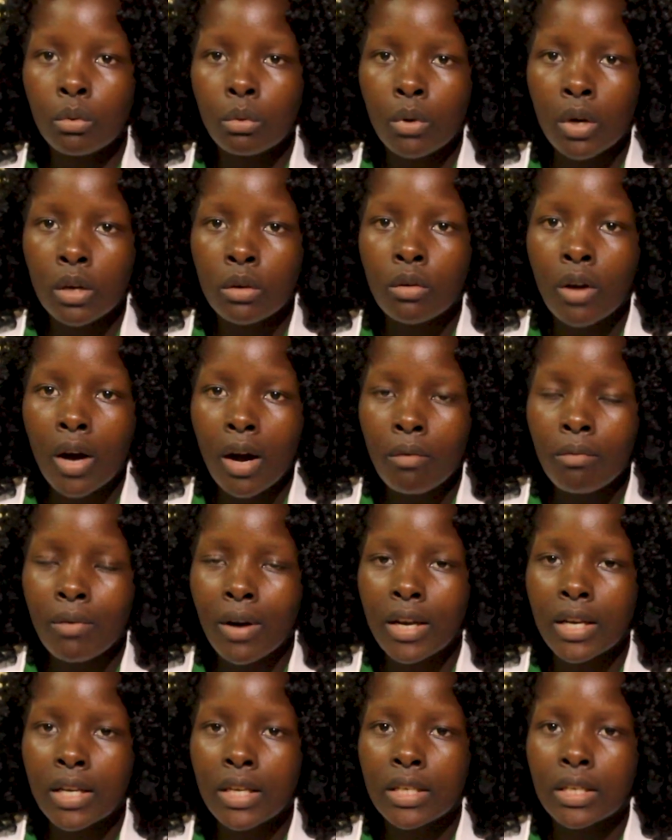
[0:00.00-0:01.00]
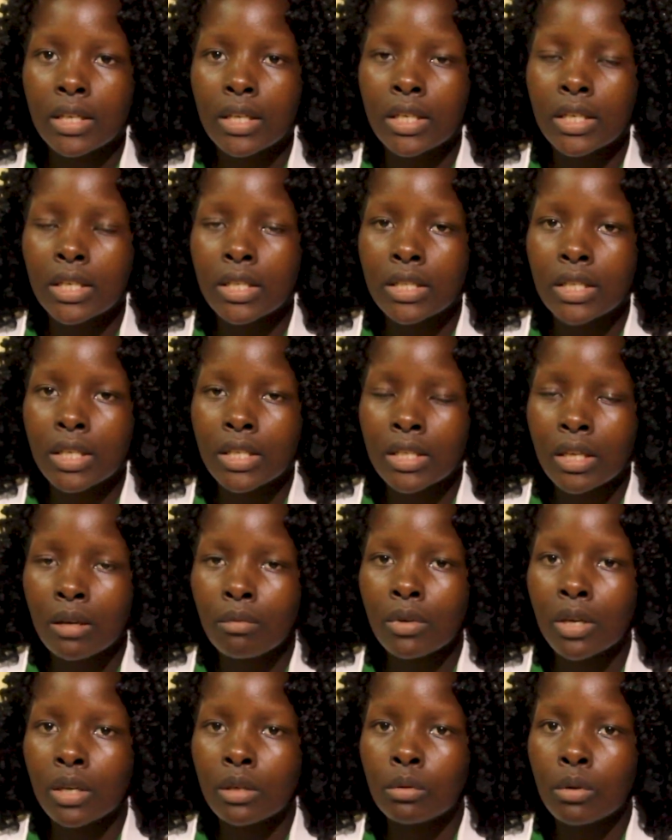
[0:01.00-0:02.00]
When you have a need, it is the
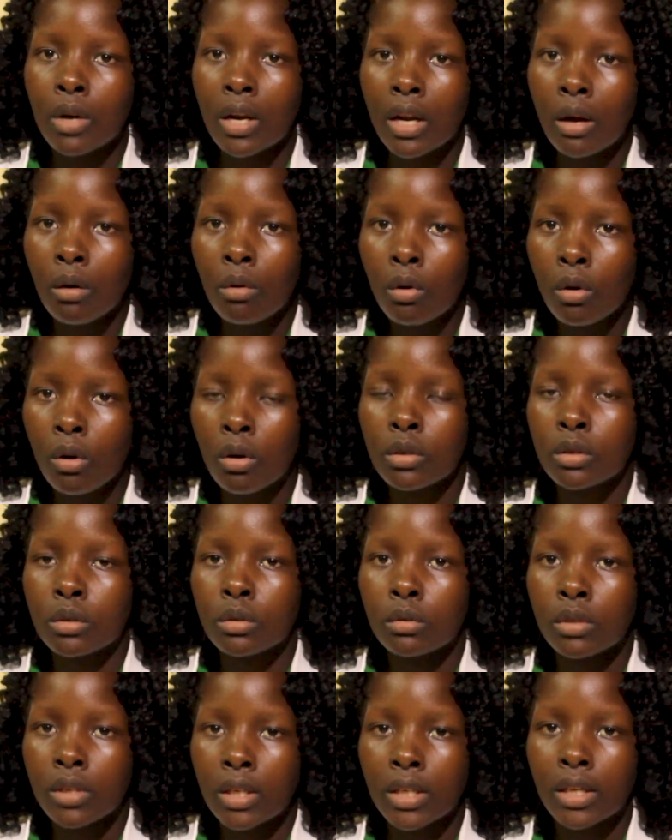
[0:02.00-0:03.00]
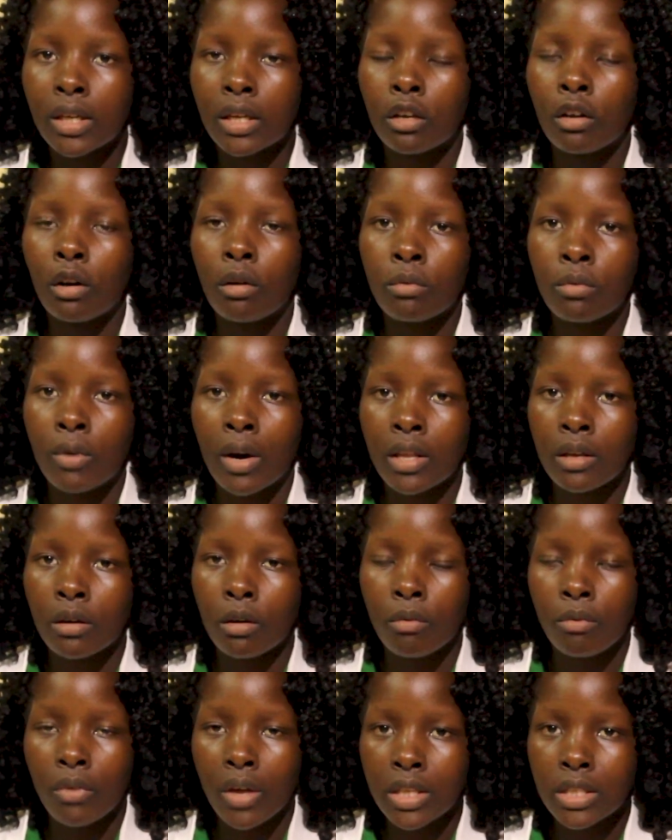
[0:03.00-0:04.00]
time that you allow God to take care
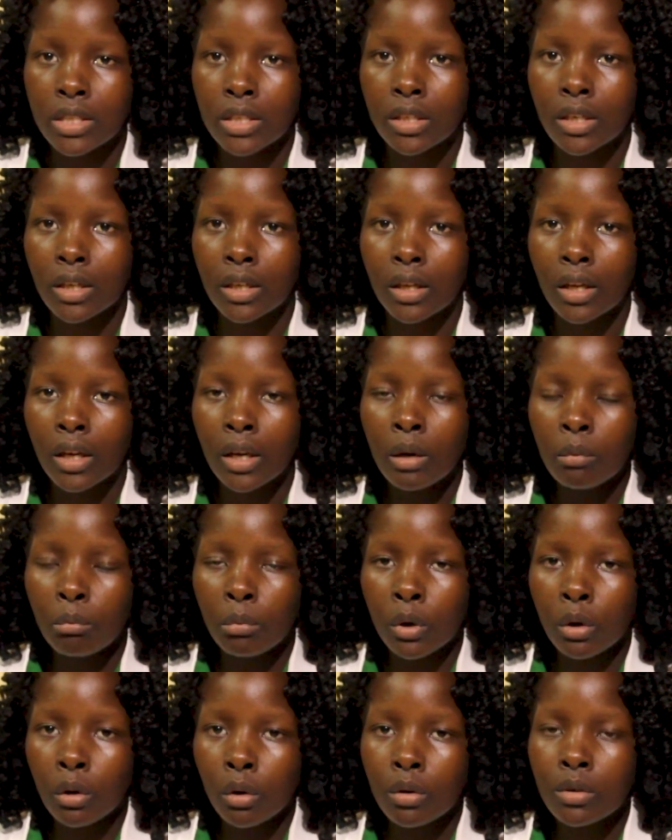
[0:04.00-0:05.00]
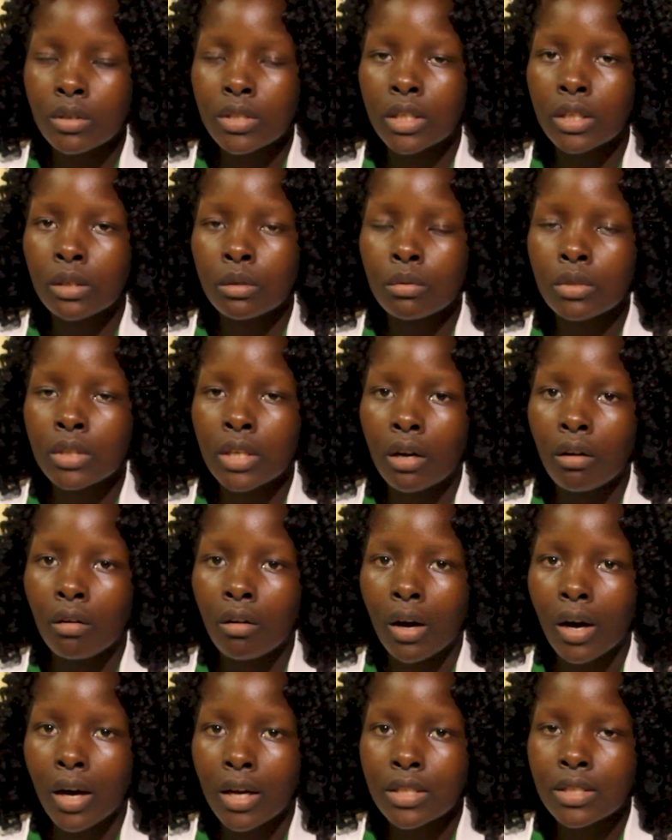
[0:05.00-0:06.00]
of that need. Because he do
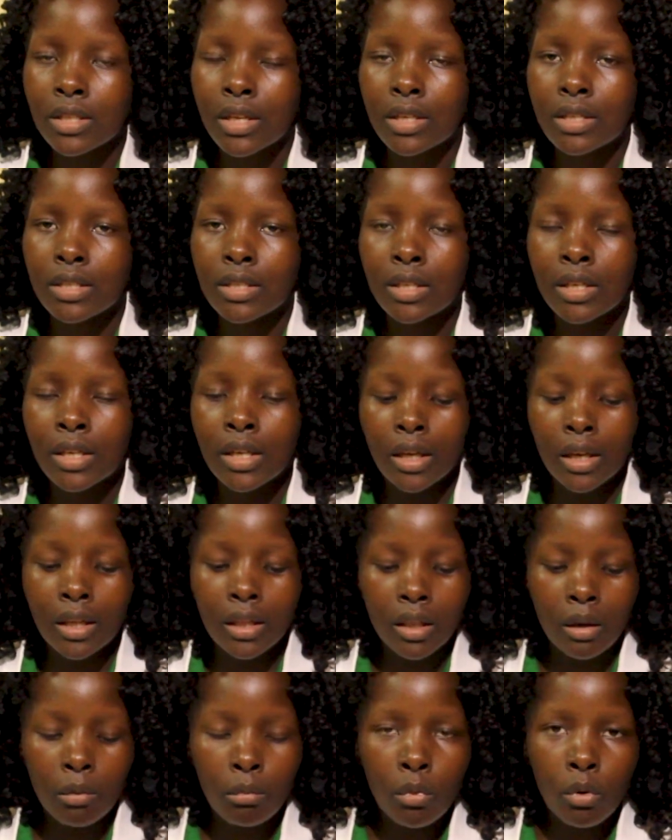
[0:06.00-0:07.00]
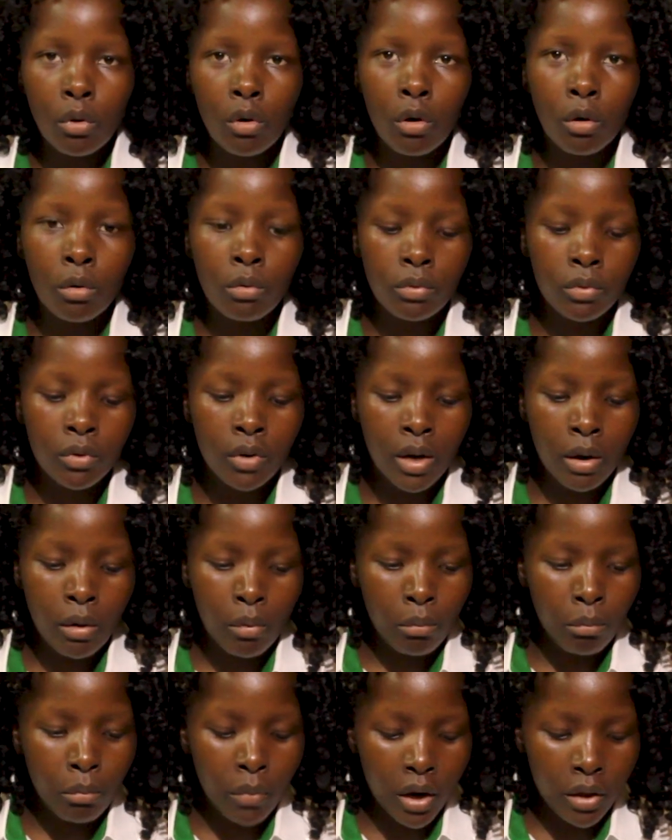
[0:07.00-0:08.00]
tell us that in the book of
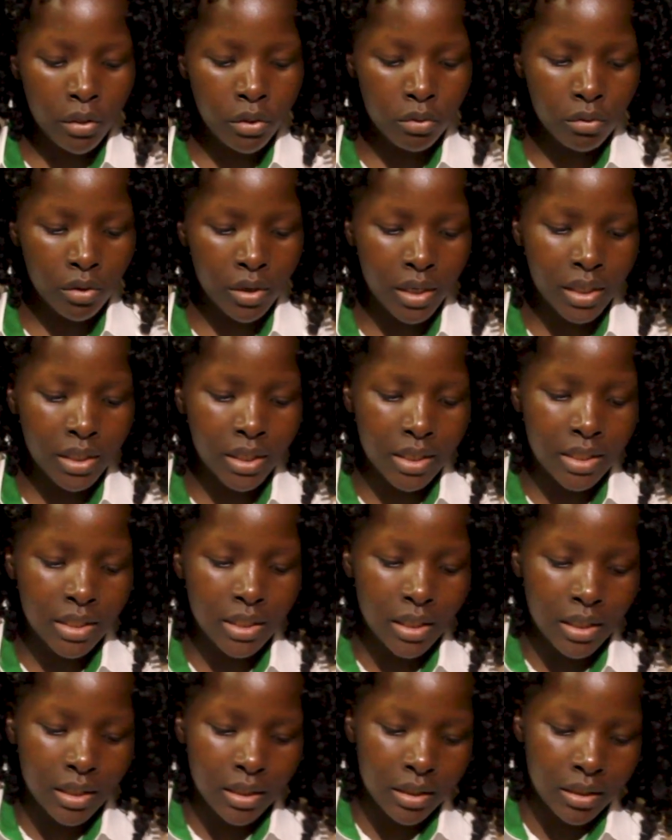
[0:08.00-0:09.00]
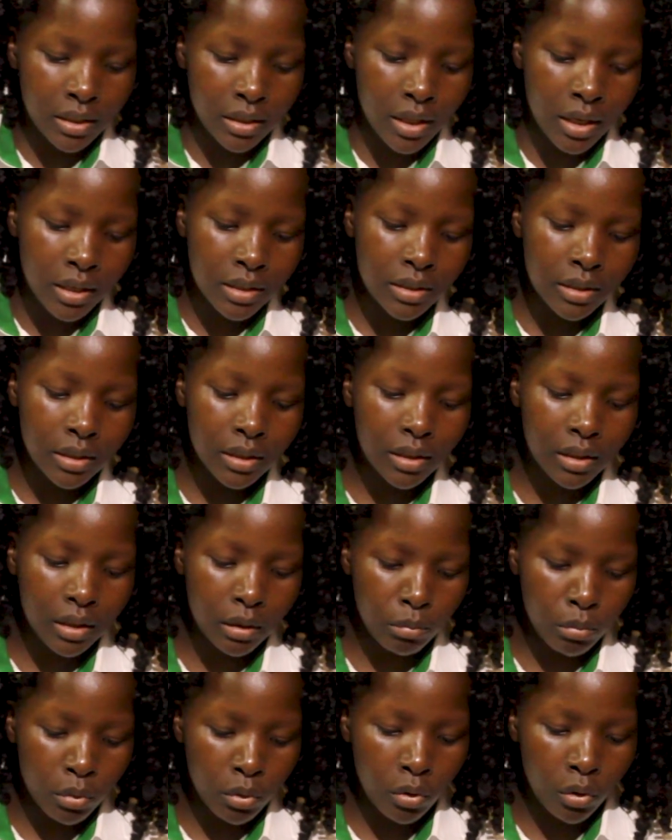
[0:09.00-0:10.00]
Matthew, let us read that, in
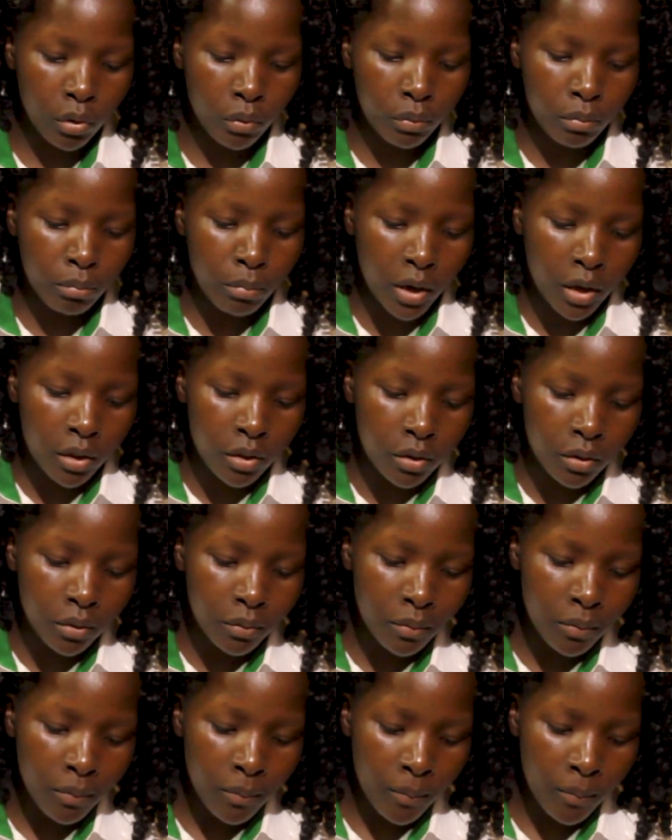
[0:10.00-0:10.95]
the book of Matthew,